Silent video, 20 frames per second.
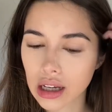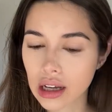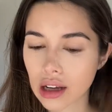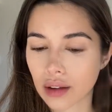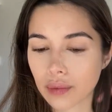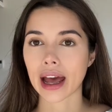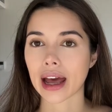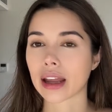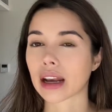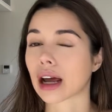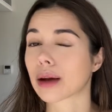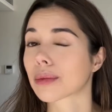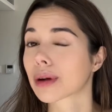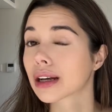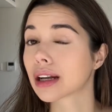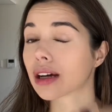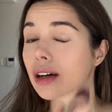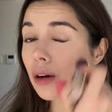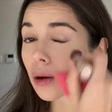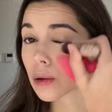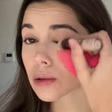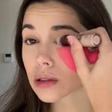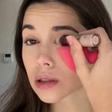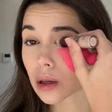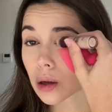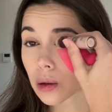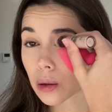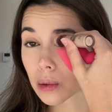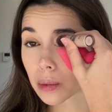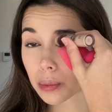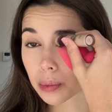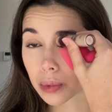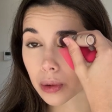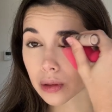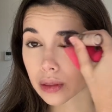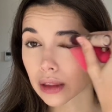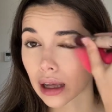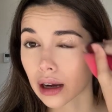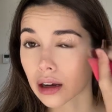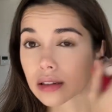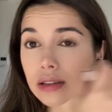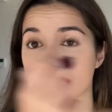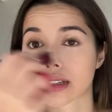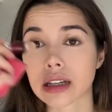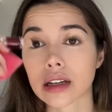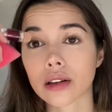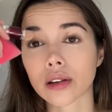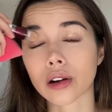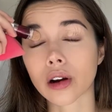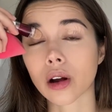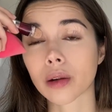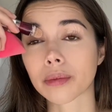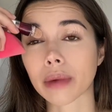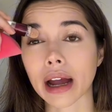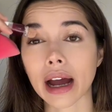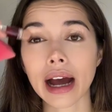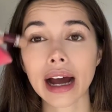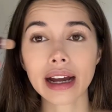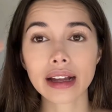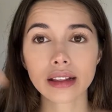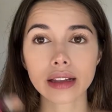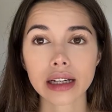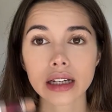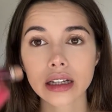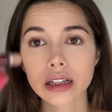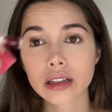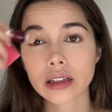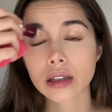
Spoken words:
And I'm gonna also put that concealer on my eyelid. I